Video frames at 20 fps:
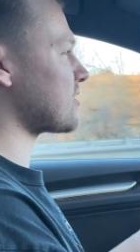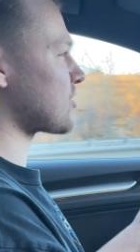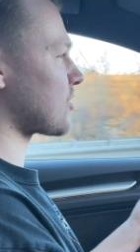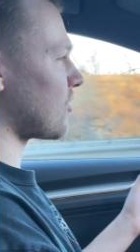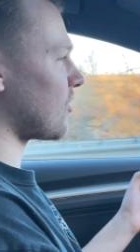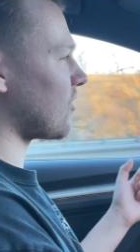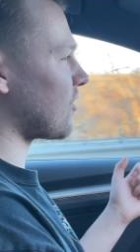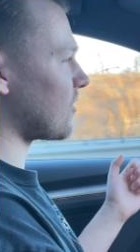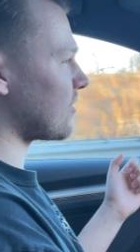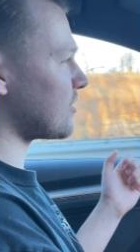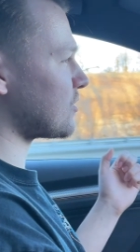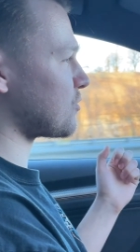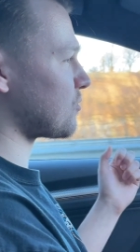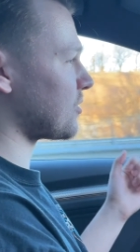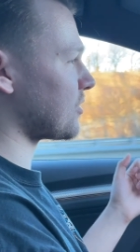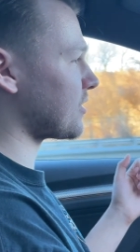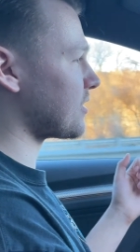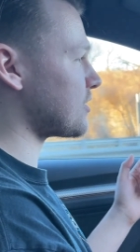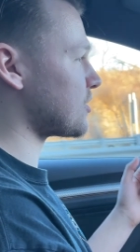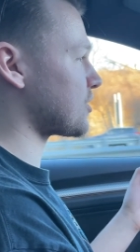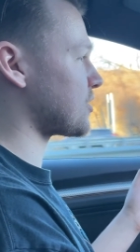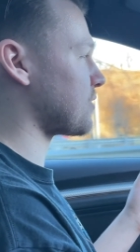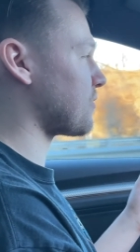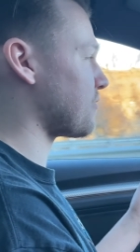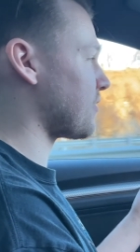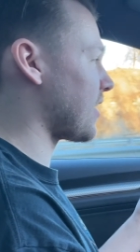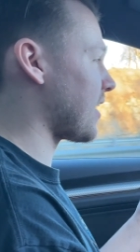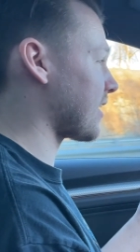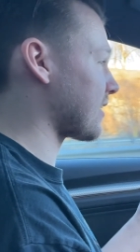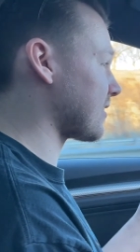car is really just the
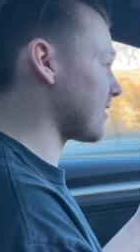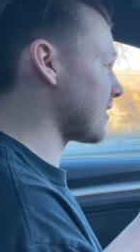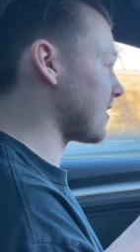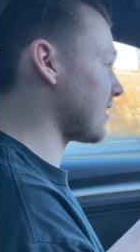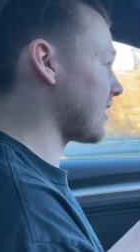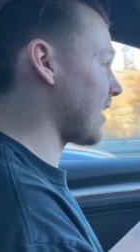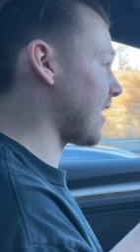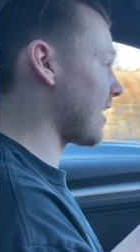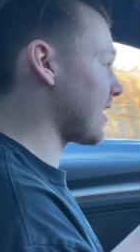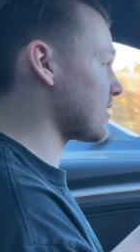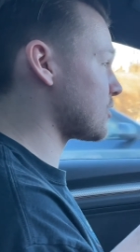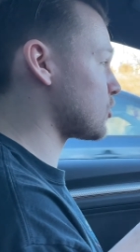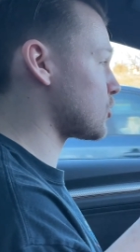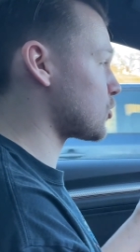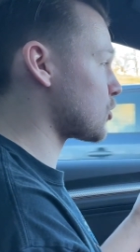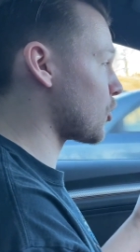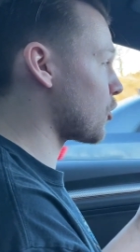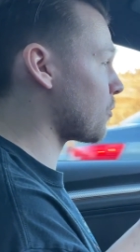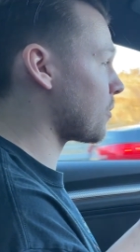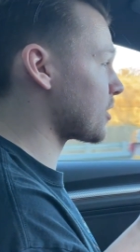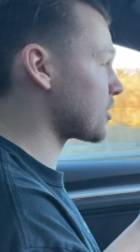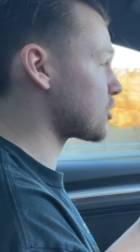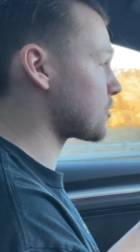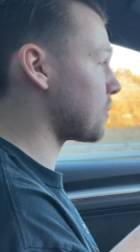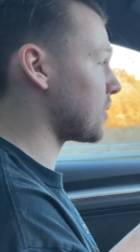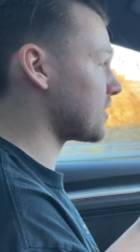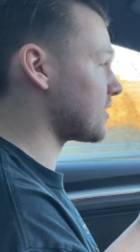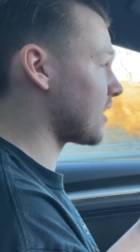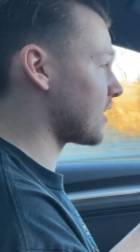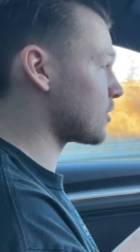fact that it has so much
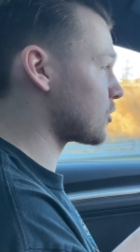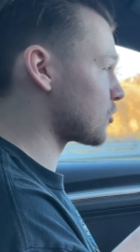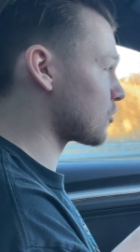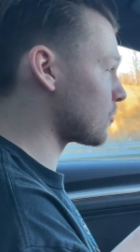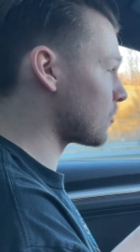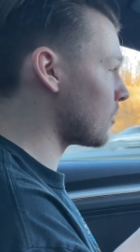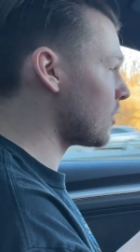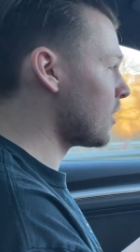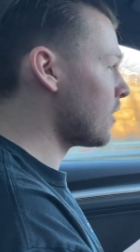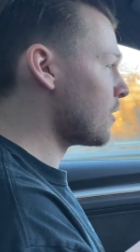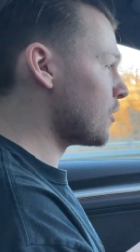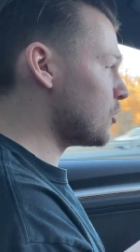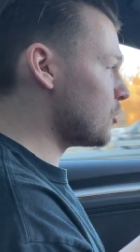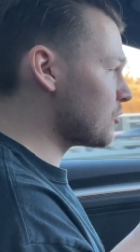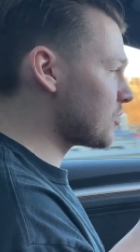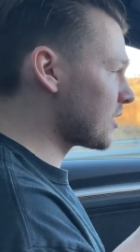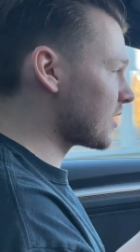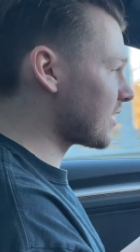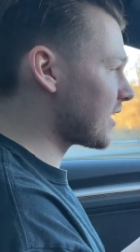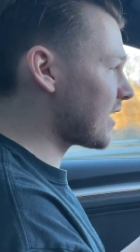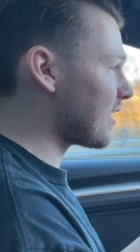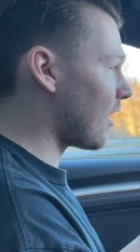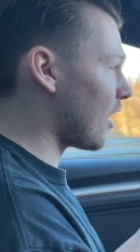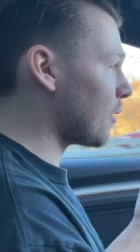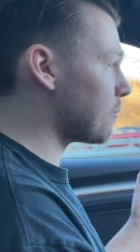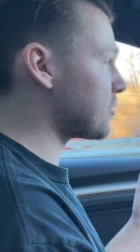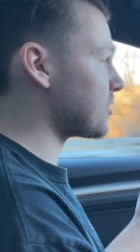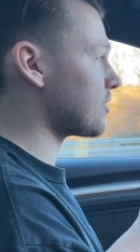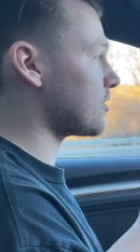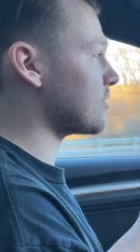potential. You can get
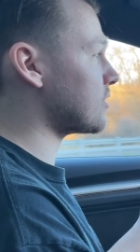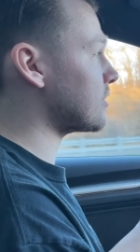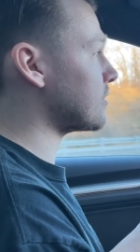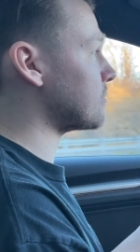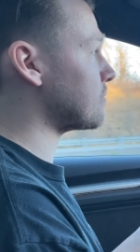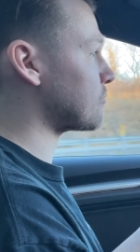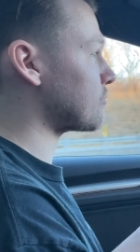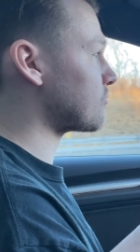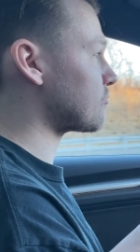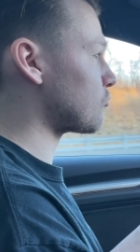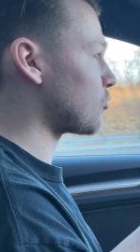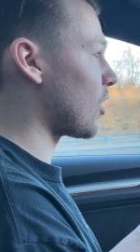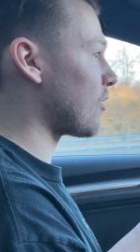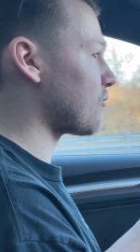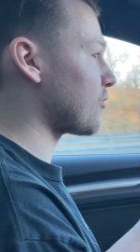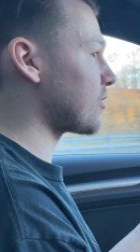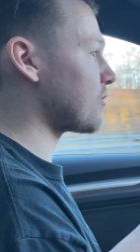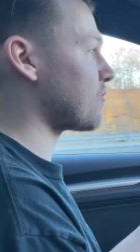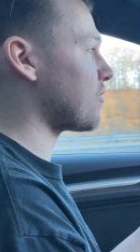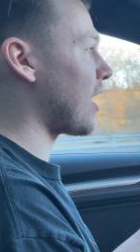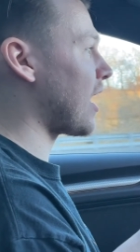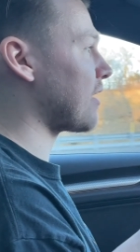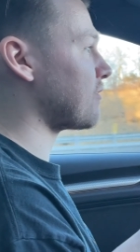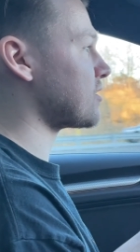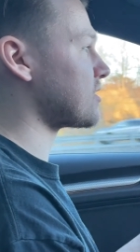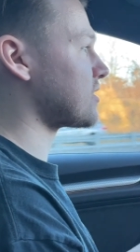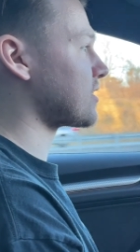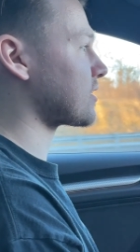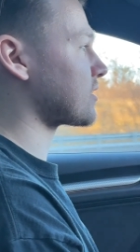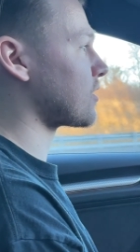up to roughly
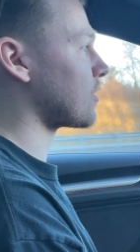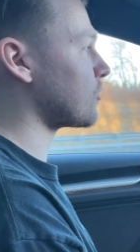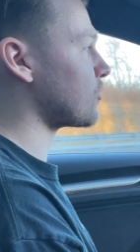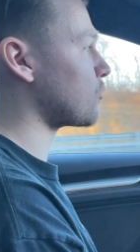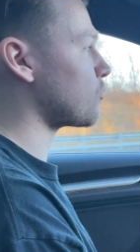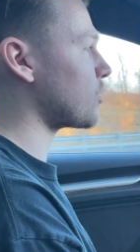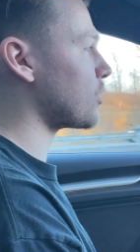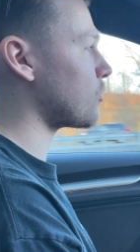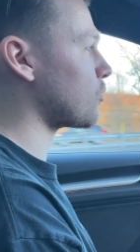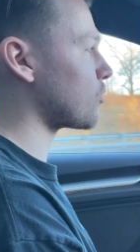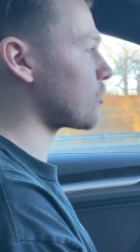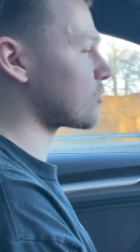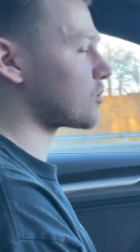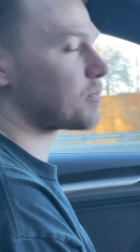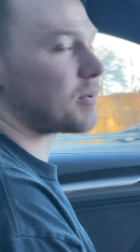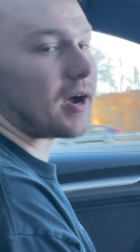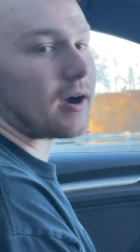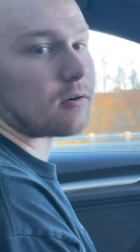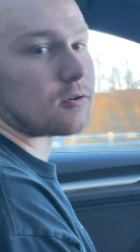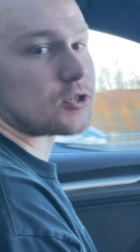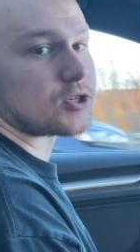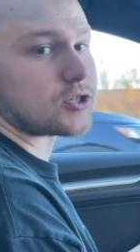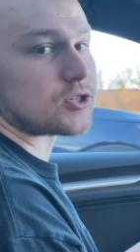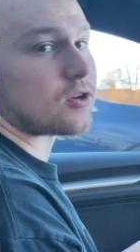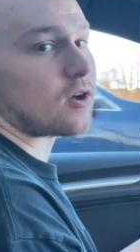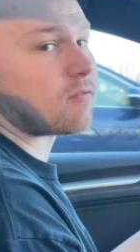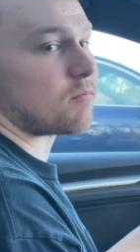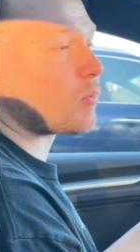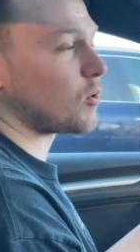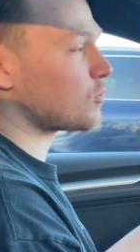500 to 600 wheel horsepower just
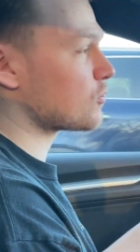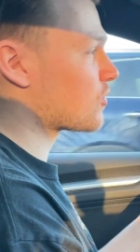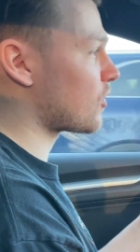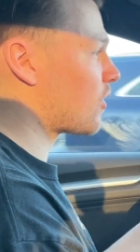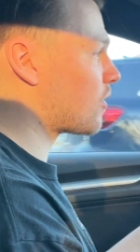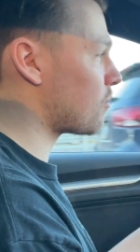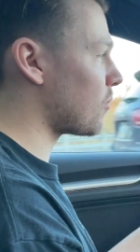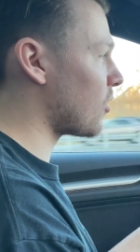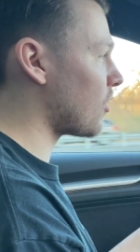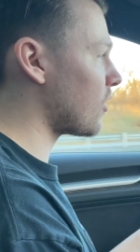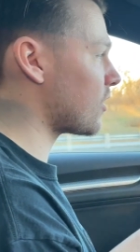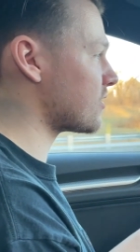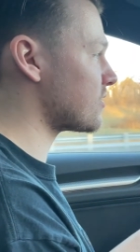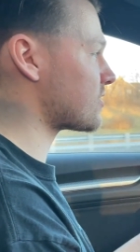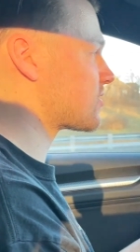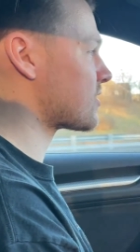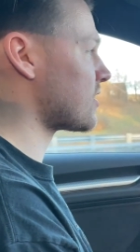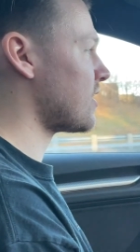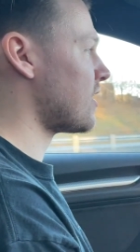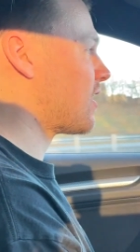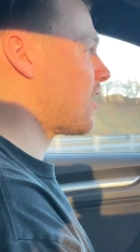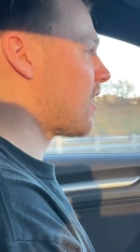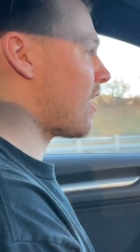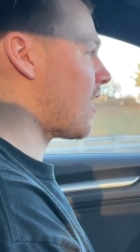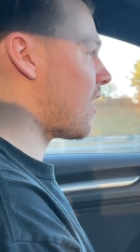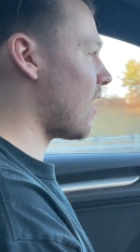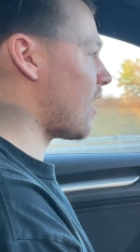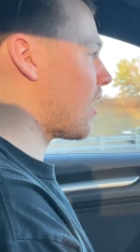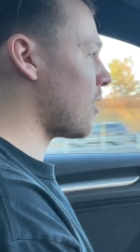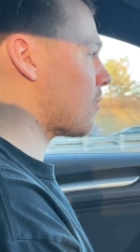off bolt-on mods.
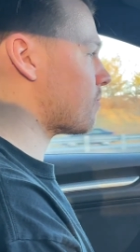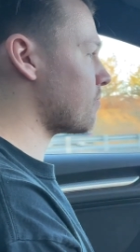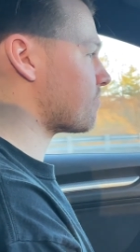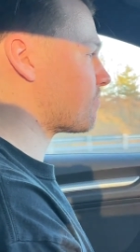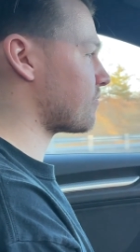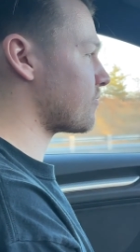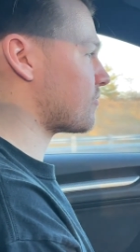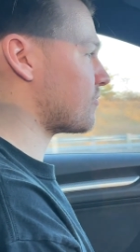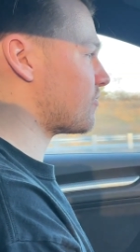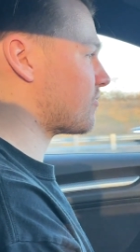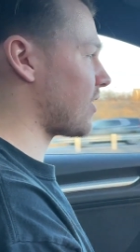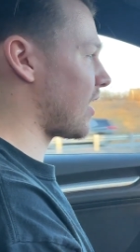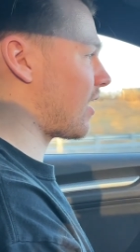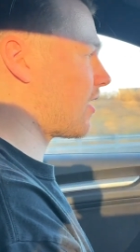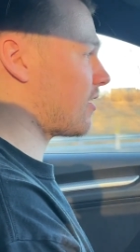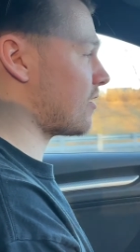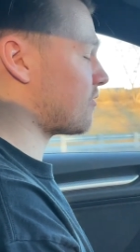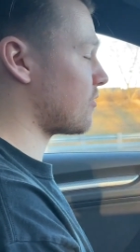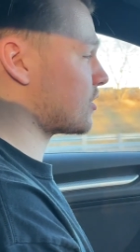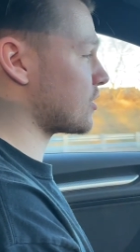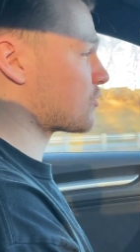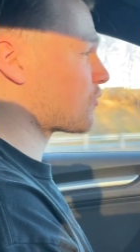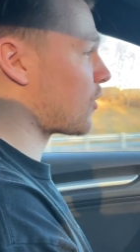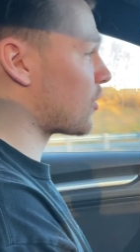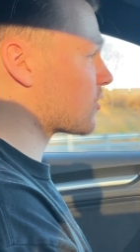As far